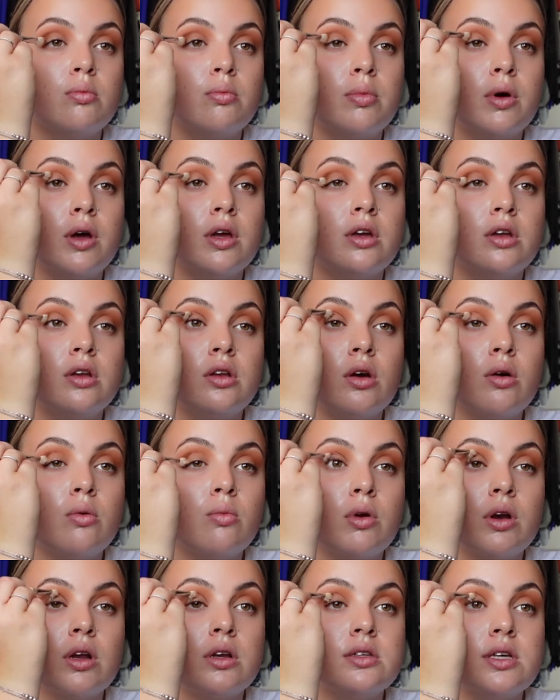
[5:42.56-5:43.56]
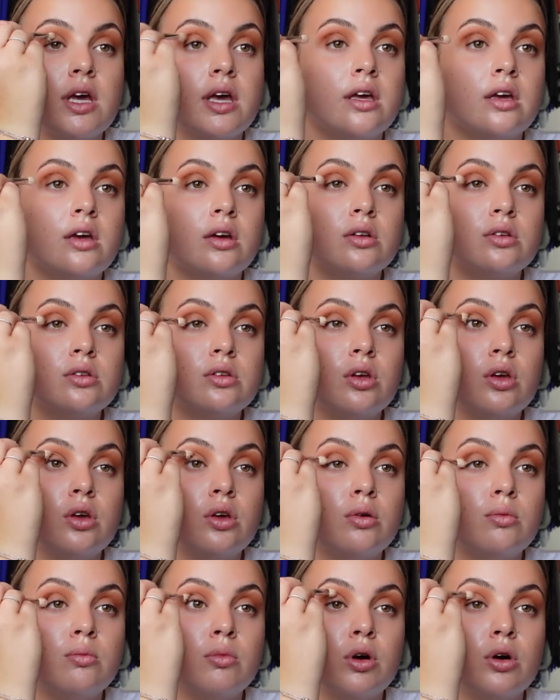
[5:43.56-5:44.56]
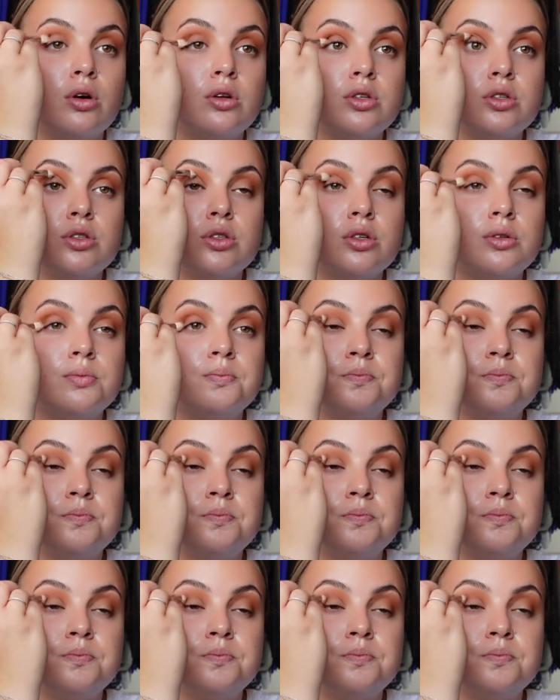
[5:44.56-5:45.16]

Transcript: But you don't want to take too much.